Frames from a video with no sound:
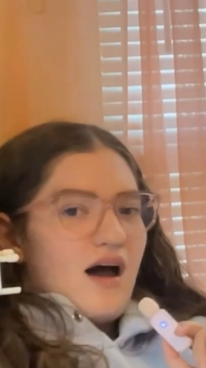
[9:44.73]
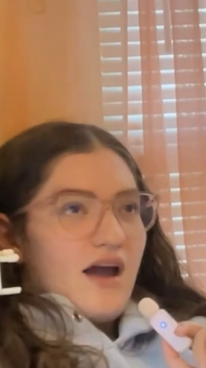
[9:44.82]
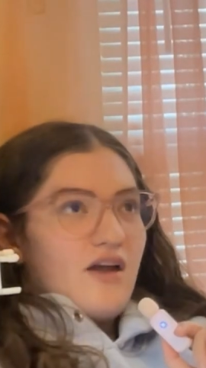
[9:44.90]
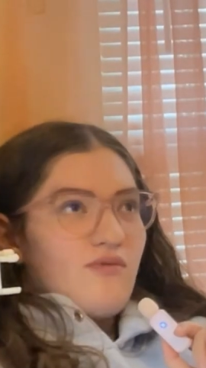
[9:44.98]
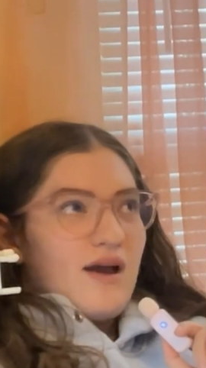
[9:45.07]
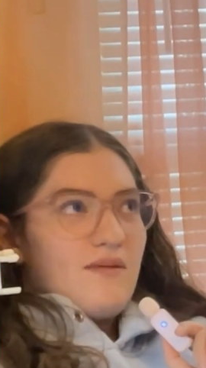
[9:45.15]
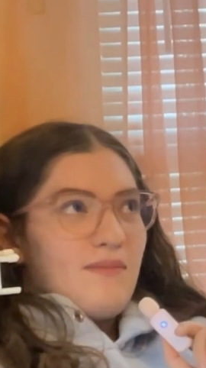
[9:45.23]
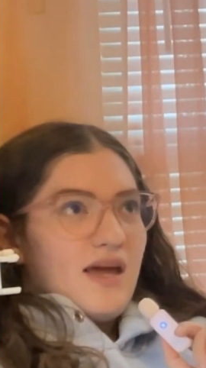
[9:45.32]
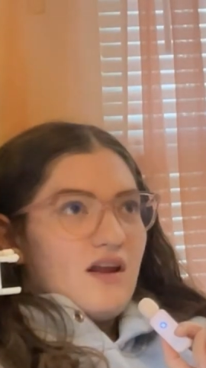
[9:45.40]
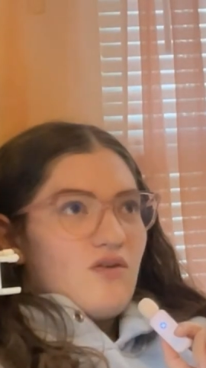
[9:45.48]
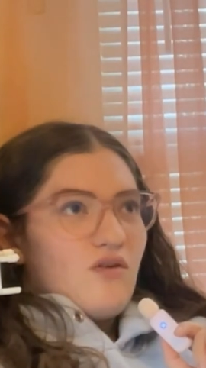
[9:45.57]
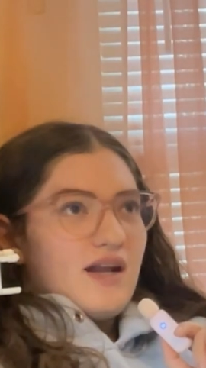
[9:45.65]
I read
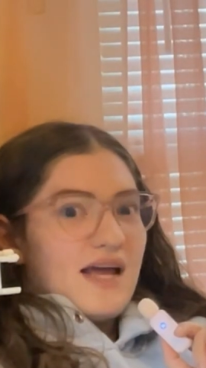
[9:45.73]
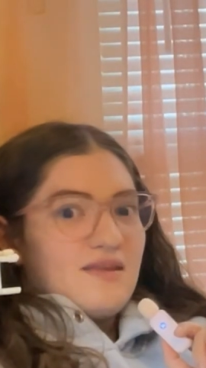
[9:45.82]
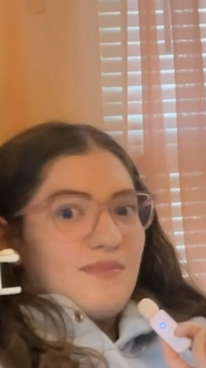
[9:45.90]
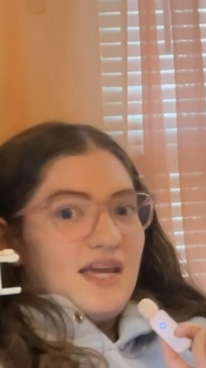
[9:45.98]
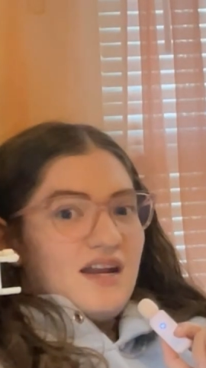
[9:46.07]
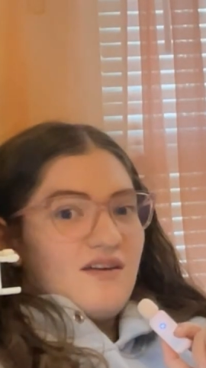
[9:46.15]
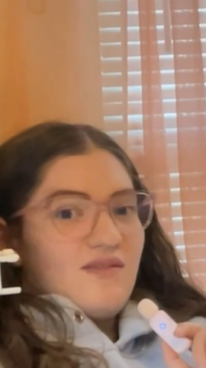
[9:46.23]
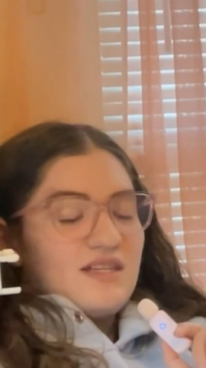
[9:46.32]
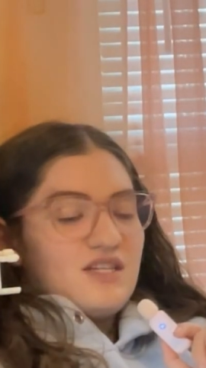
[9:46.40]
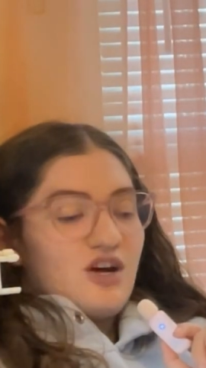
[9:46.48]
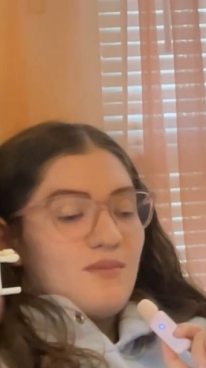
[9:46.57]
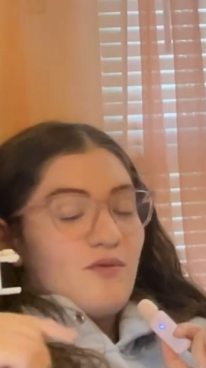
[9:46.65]
Manacled at the beginning of
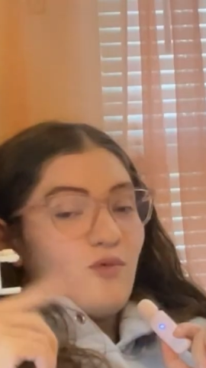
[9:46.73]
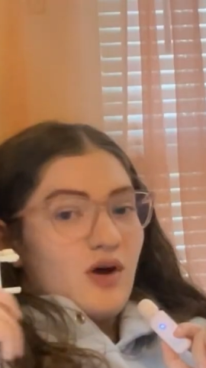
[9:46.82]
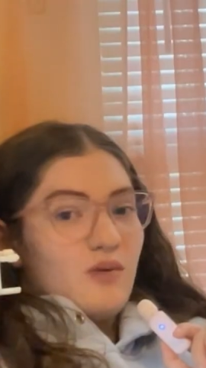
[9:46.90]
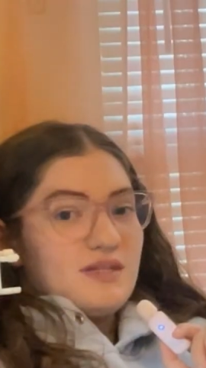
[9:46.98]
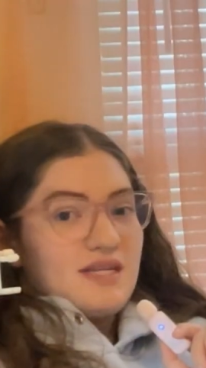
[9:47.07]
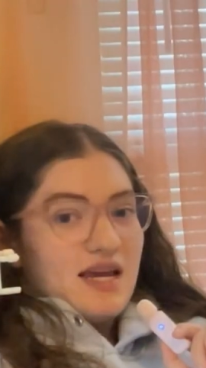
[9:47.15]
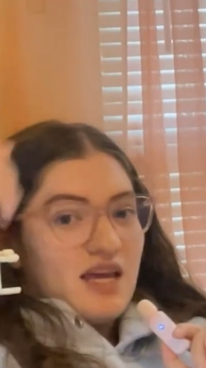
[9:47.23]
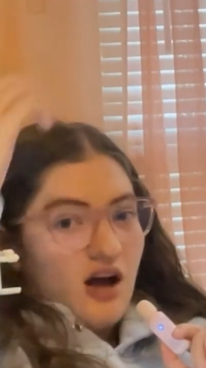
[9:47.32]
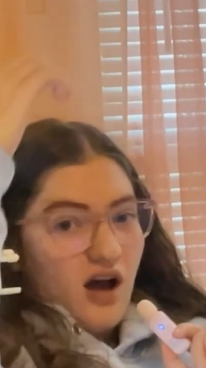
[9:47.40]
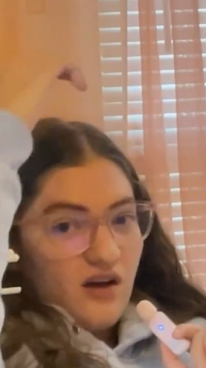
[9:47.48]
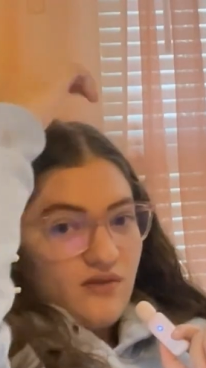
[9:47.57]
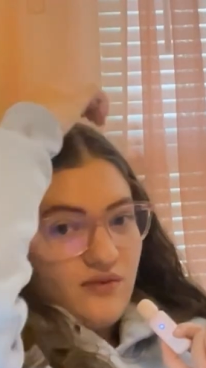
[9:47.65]
this year before it was taken
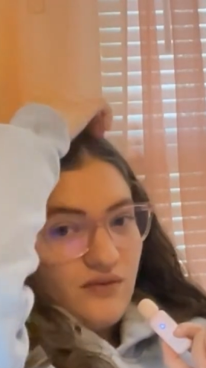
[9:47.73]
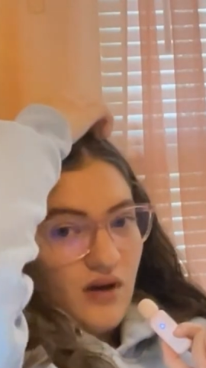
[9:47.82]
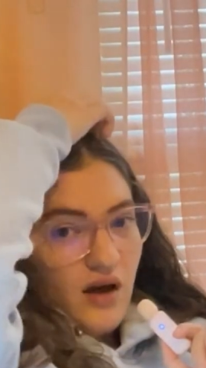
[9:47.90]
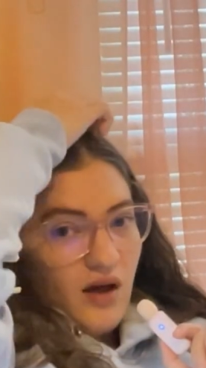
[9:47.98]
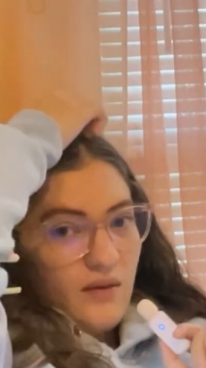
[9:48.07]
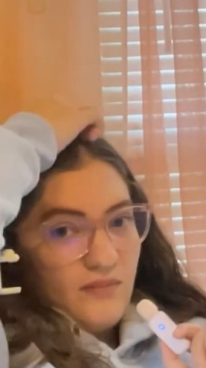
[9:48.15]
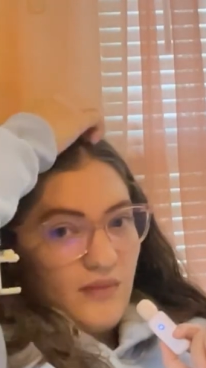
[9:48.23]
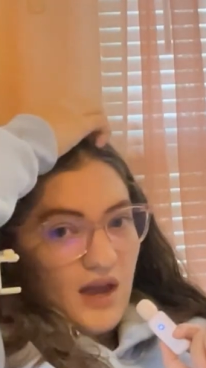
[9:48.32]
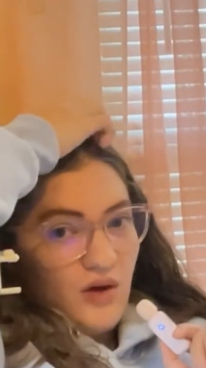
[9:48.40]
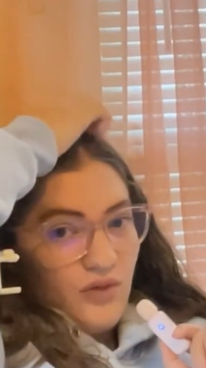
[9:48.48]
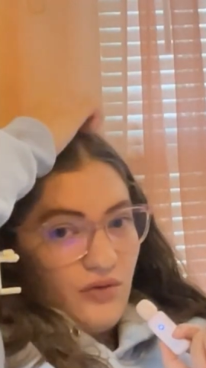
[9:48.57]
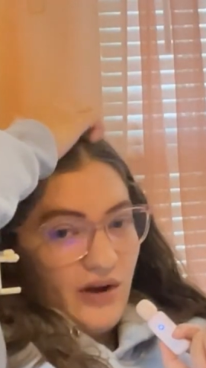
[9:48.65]
off
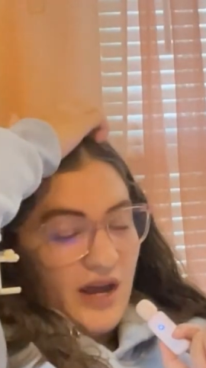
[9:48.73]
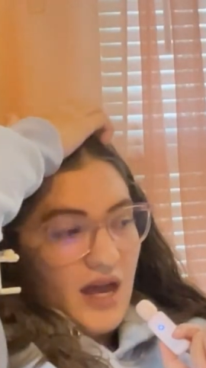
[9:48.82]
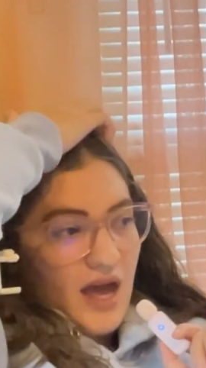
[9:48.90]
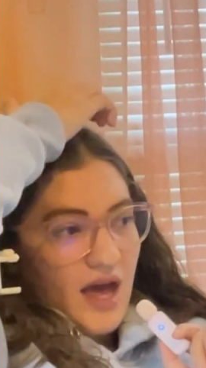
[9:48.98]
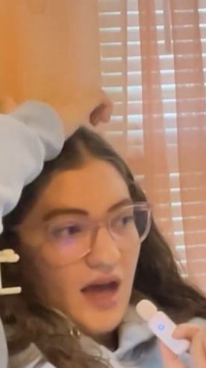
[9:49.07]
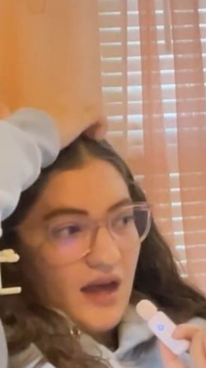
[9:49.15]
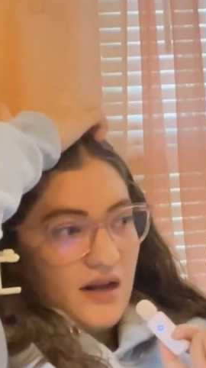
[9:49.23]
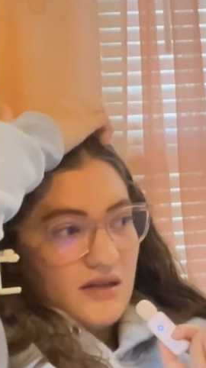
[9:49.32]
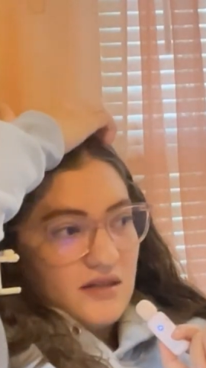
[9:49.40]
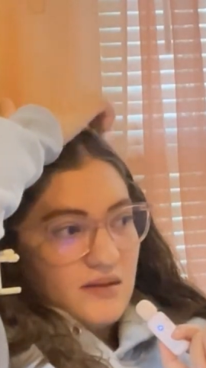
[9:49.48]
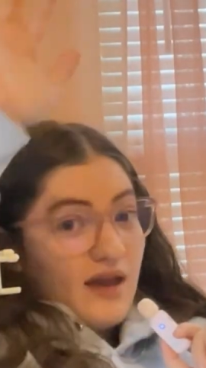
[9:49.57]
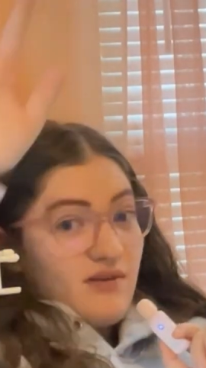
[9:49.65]
AO3
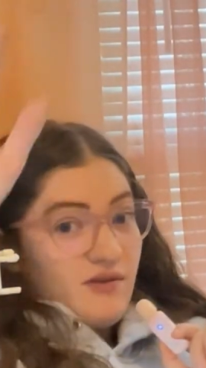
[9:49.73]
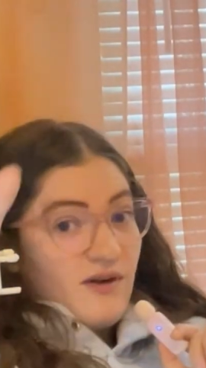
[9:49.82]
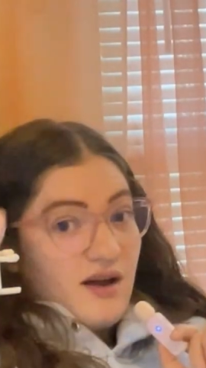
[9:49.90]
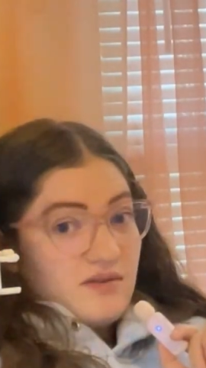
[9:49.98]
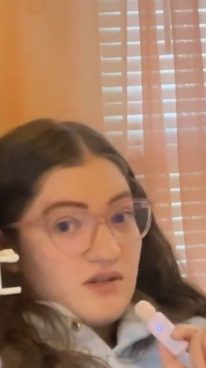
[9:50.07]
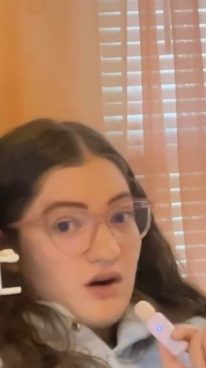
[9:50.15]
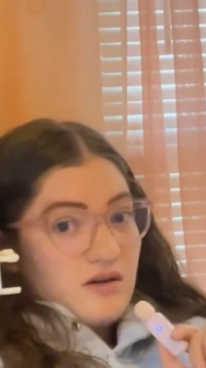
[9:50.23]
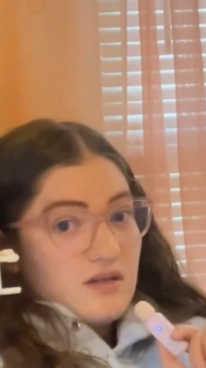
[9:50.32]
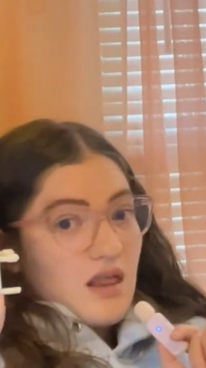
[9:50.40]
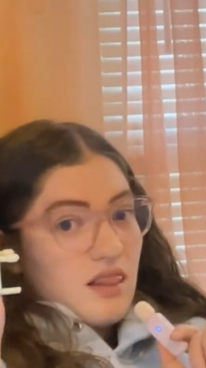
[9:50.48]
and gave it a 5 stars.